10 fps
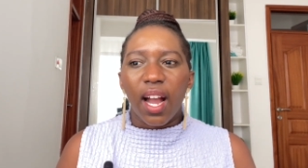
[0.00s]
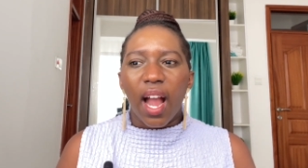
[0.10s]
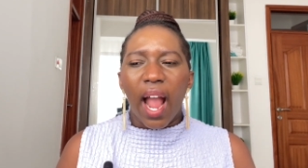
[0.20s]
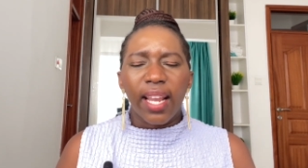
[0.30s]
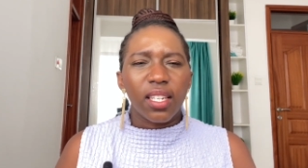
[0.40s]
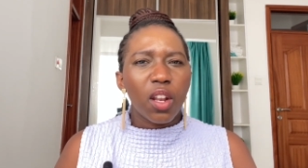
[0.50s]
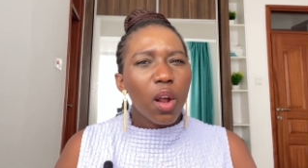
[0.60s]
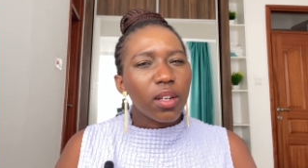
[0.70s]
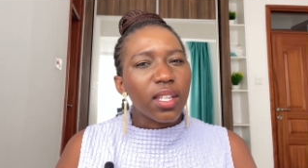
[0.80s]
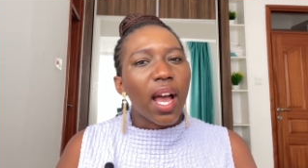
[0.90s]
I did
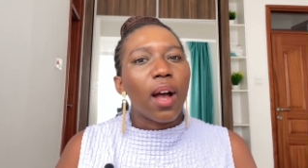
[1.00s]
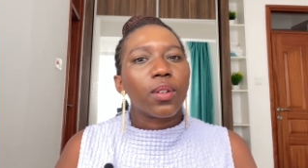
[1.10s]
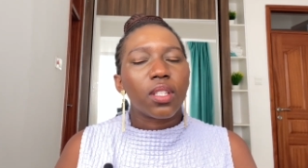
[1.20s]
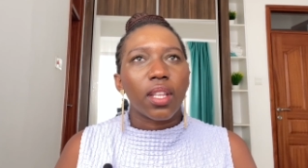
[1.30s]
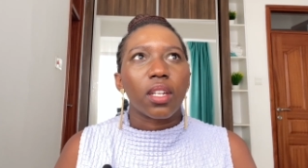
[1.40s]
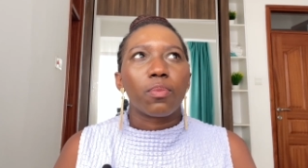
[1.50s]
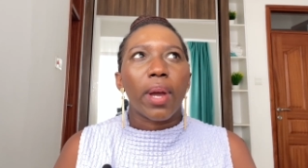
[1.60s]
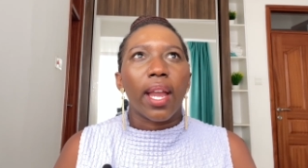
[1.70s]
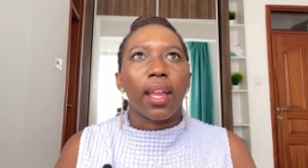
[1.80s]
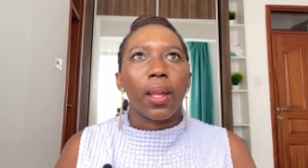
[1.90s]
not doubt that
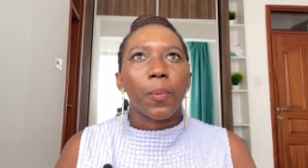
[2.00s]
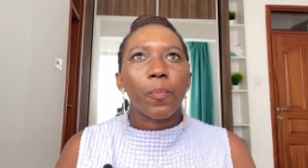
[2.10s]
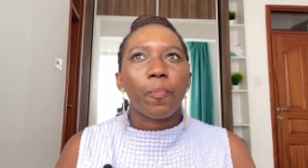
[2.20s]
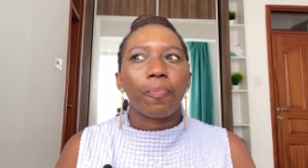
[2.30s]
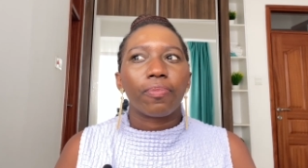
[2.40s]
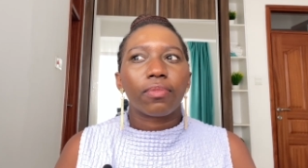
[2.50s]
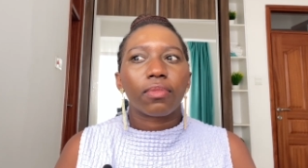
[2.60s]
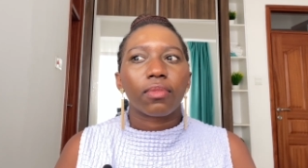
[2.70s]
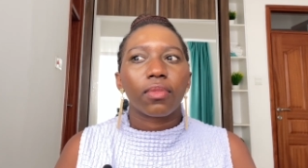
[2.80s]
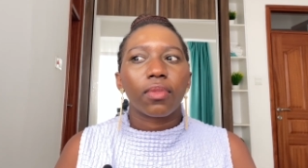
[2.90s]
my
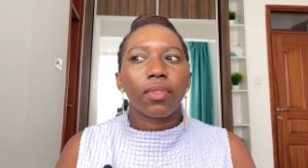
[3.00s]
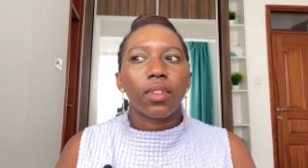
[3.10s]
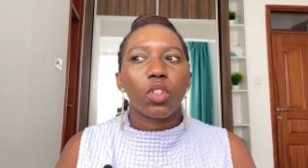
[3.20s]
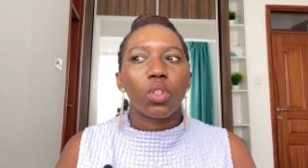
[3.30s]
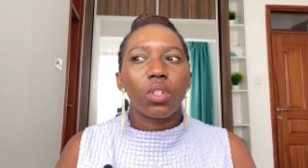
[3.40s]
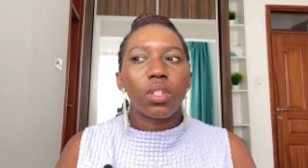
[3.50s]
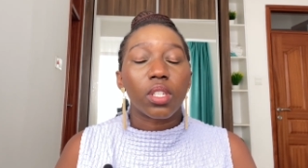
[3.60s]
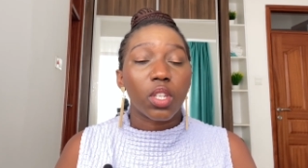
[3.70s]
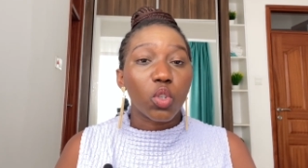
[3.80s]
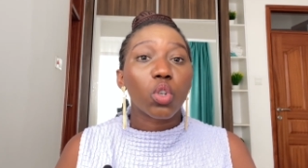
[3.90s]

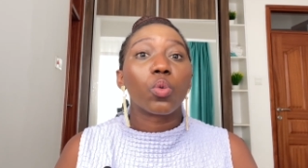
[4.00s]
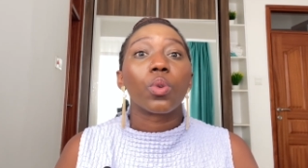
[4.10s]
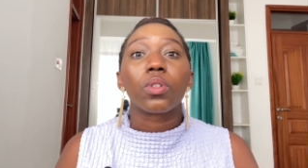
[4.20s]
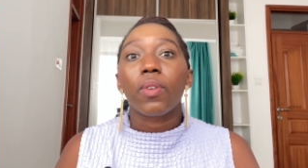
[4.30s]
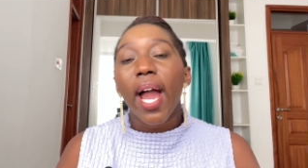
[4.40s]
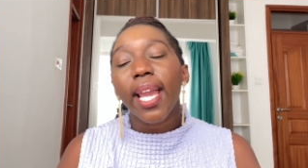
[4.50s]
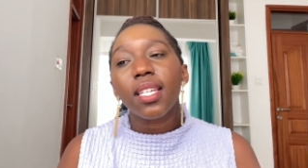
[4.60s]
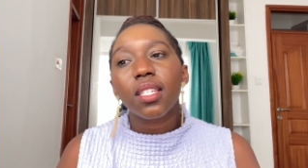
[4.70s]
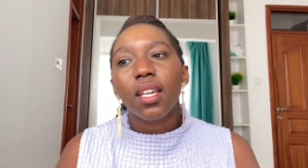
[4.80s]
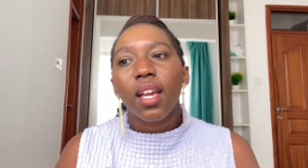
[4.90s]
decision was
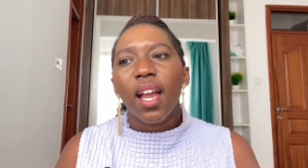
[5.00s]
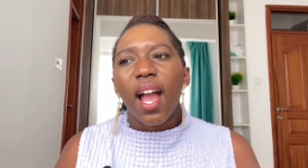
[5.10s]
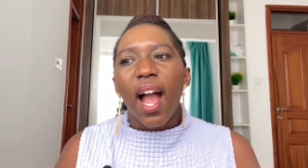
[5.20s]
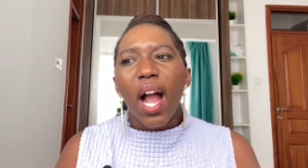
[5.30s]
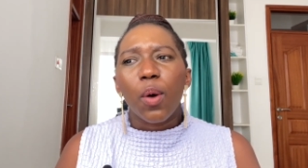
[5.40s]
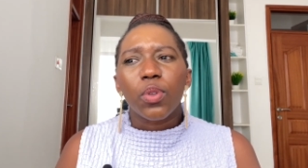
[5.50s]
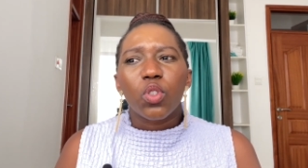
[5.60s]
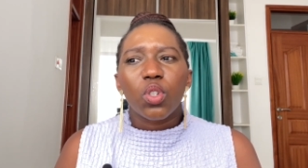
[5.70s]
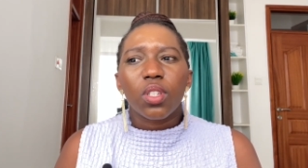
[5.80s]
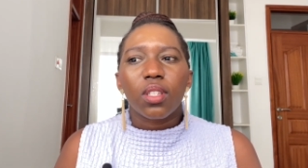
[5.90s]
right. I was
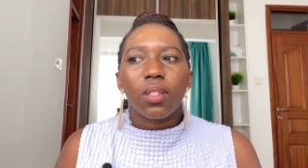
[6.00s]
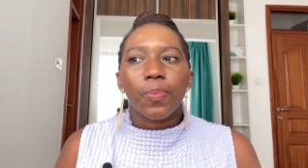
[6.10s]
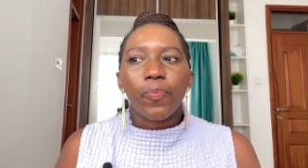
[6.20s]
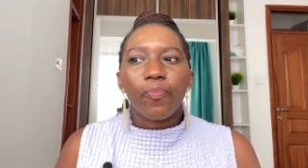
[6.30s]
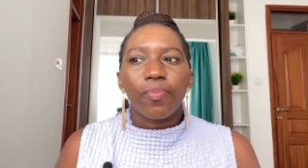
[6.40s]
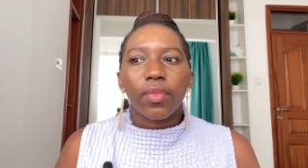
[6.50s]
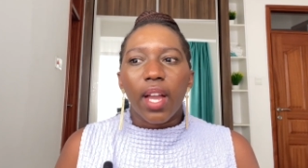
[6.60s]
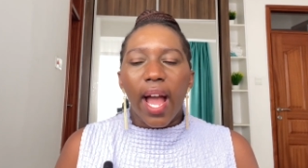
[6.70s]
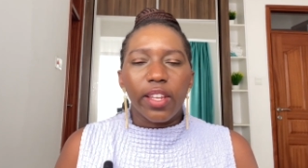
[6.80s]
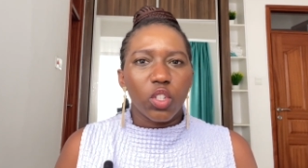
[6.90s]
just
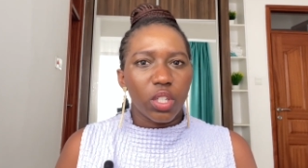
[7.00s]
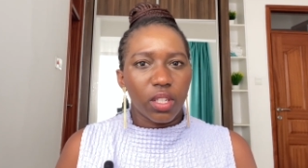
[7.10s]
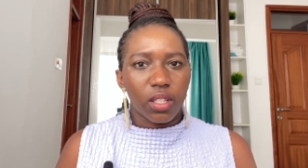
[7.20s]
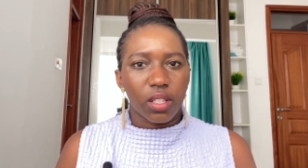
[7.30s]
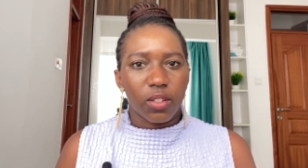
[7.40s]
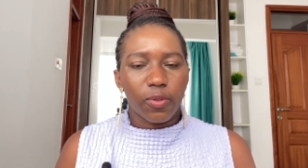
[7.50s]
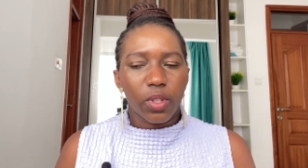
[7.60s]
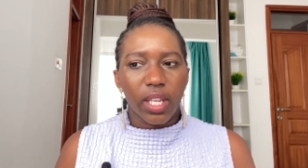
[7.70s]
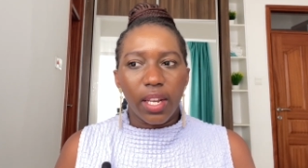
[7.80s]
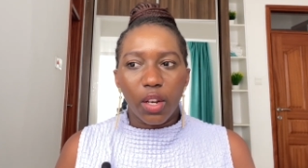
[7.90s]
anxious for
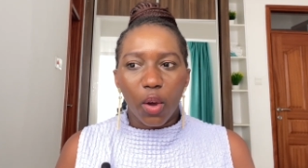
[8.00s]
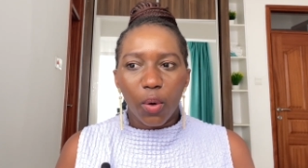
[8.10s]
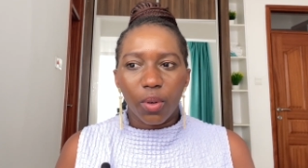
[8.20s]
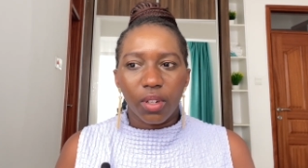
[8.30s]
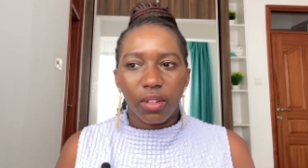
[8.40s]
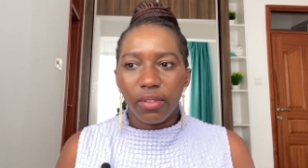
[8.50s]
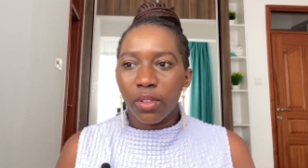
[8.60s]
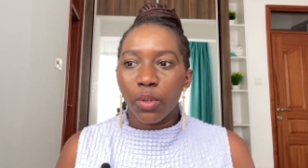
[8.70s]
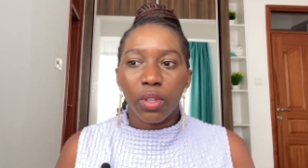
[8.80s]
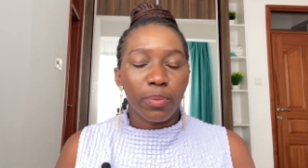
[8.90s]
the unknown,
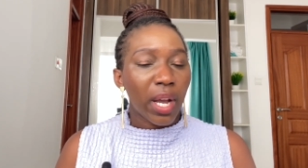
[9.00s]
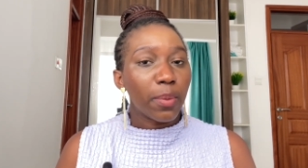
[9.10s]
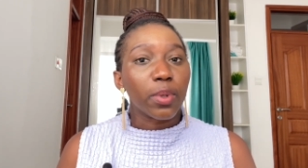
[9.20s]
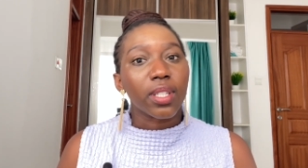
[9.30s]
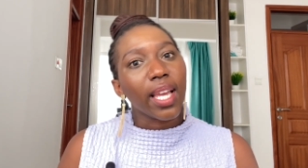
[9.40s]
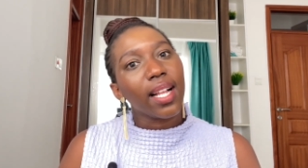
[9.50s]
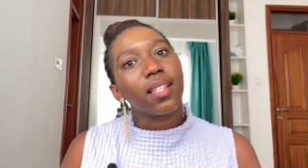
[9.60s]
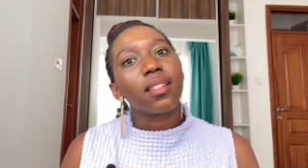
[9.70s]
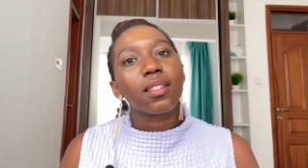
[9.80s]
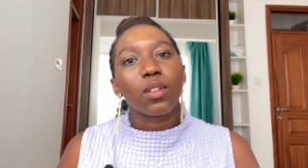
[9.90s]
even though the Bible
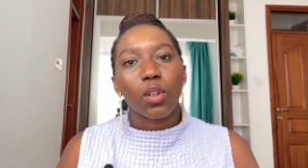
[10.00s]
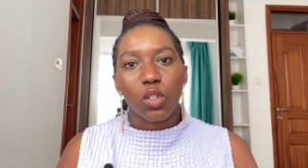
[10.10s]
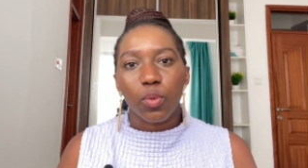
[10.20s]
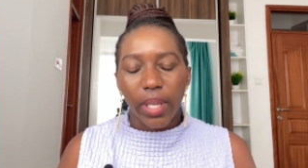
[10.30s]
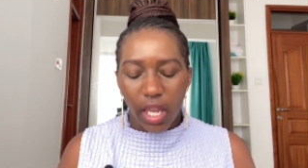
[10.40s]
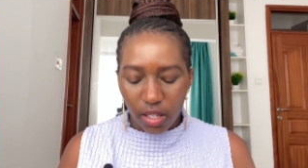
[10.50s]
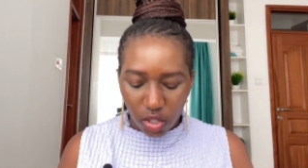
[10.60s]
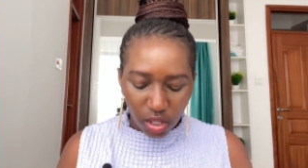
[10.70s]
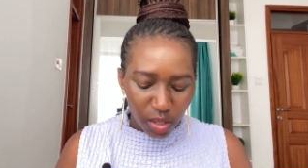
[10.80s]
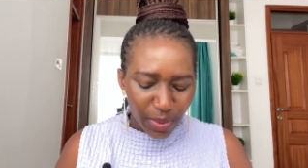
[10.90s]
tells us not to be
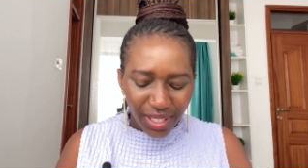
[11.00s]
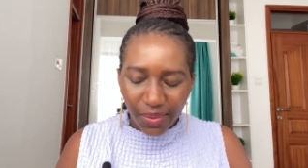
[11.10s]
anxious, but